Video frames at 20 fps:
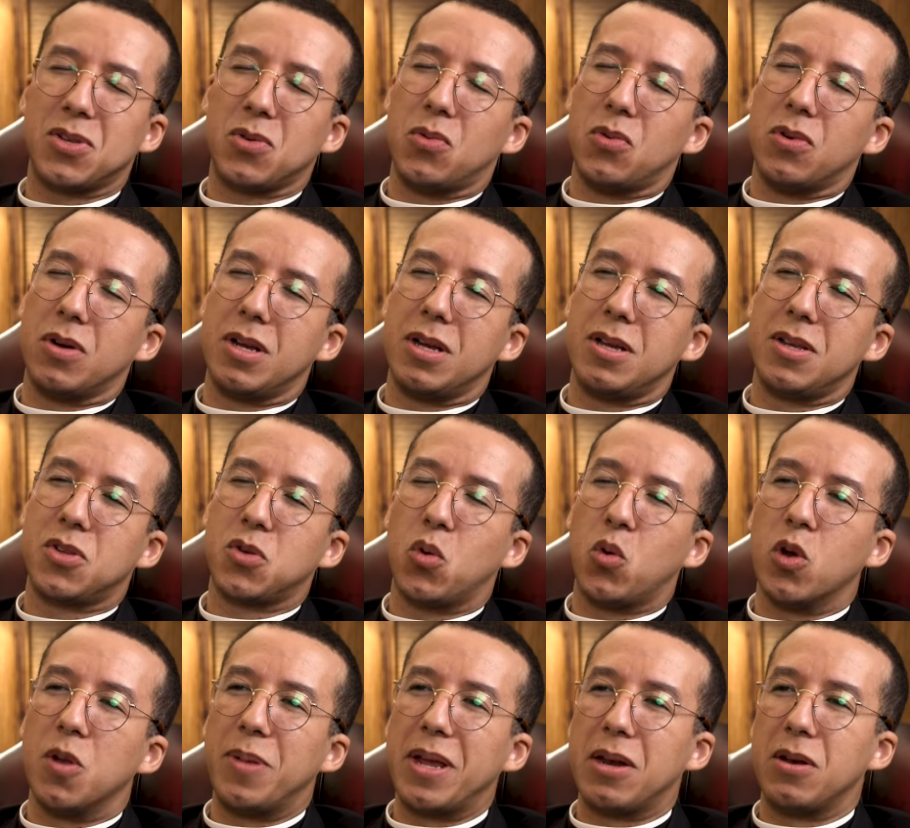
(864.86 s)
all, it's
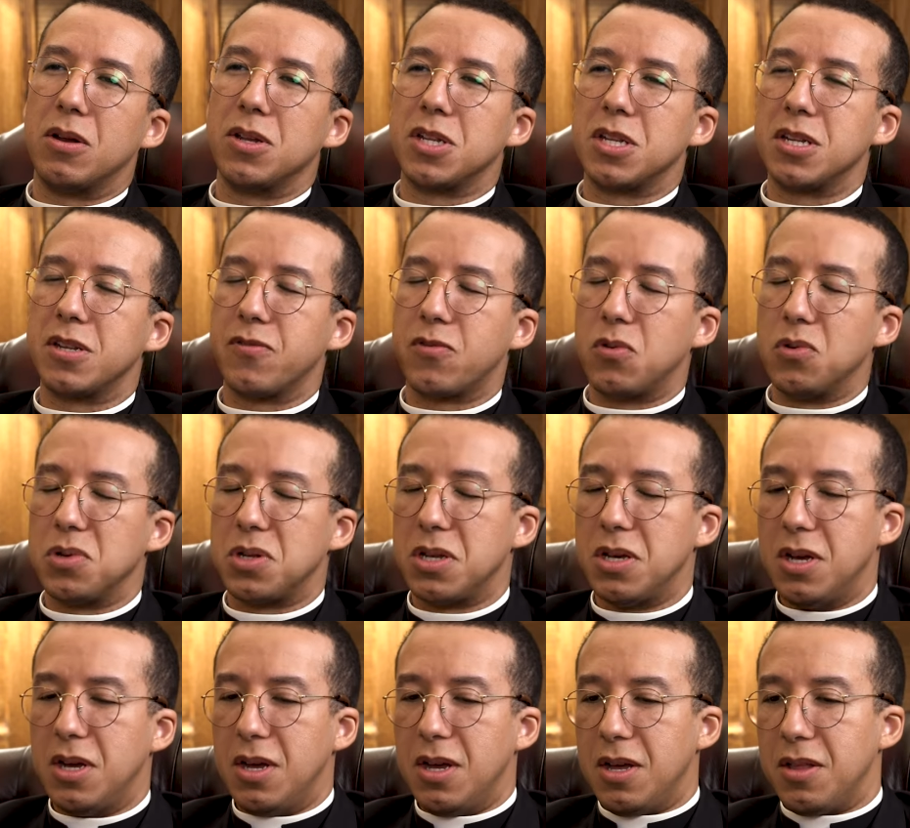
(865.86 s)
all a big nonsense, of course
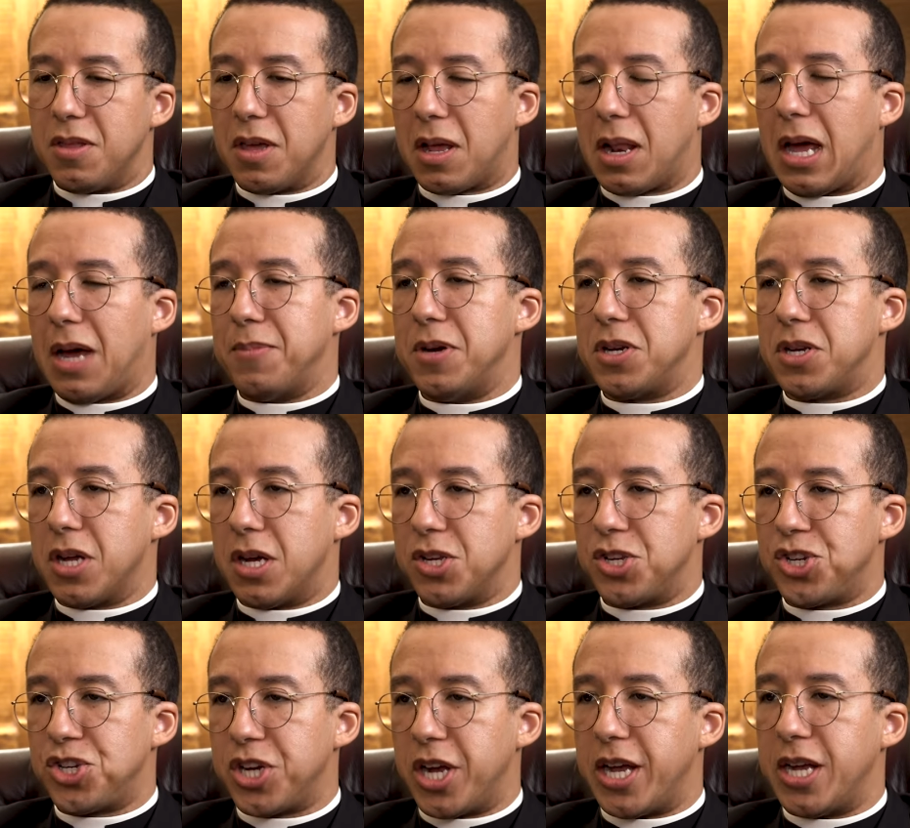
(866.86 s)
the climate does
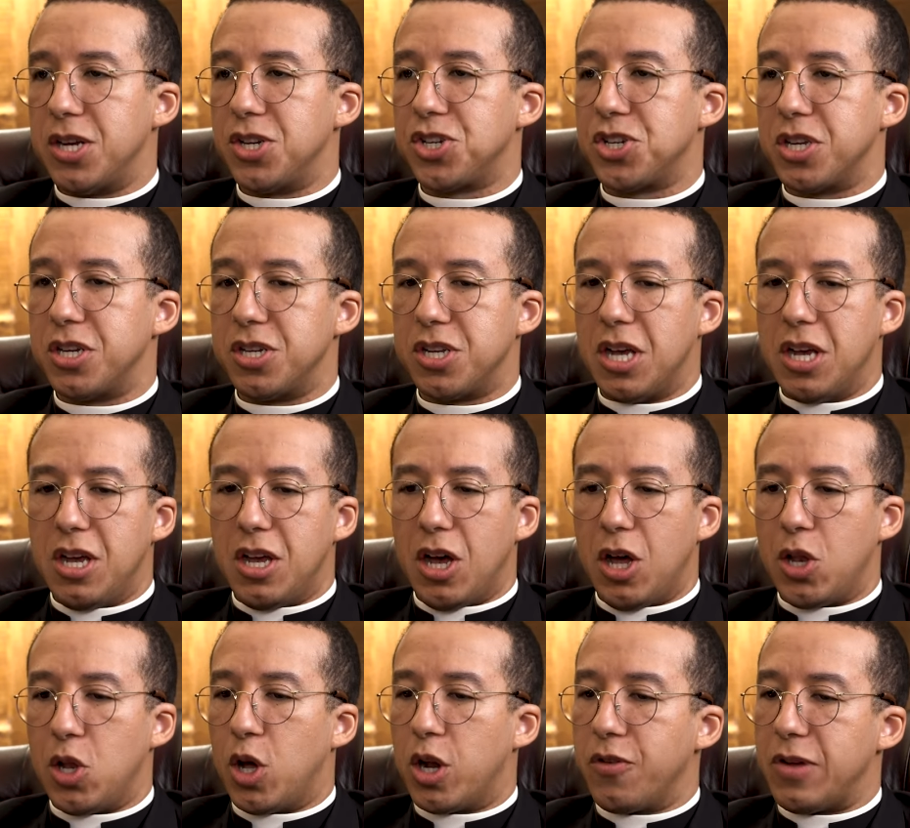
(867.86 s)
change, and a
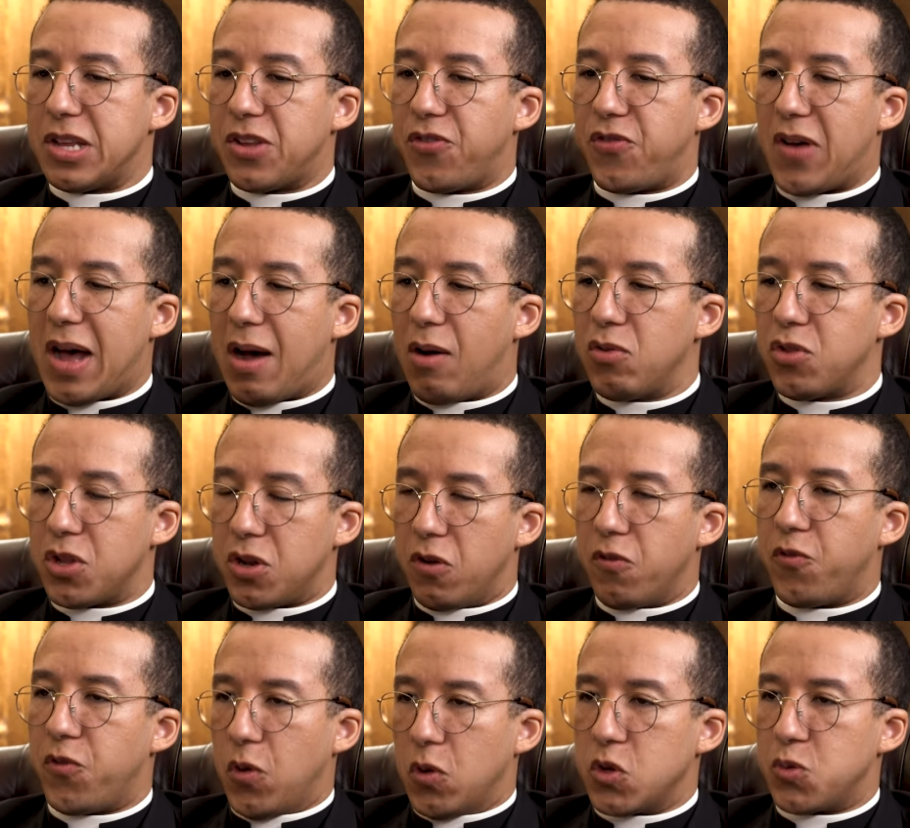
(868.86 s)
lot of it's founded on
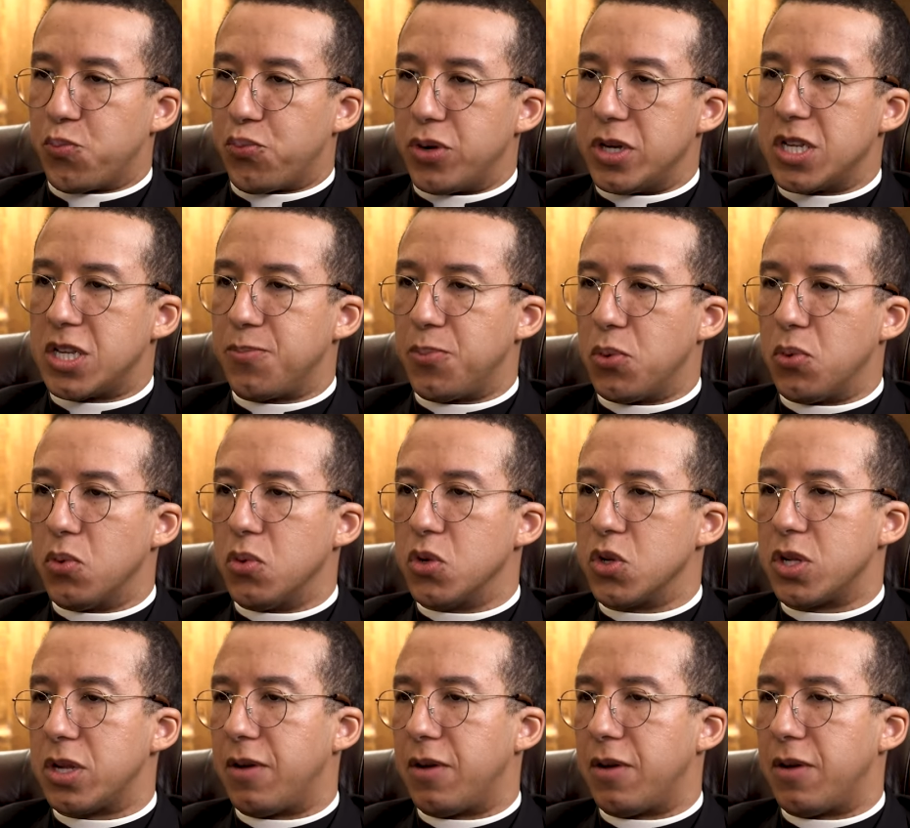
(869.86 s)
false principles.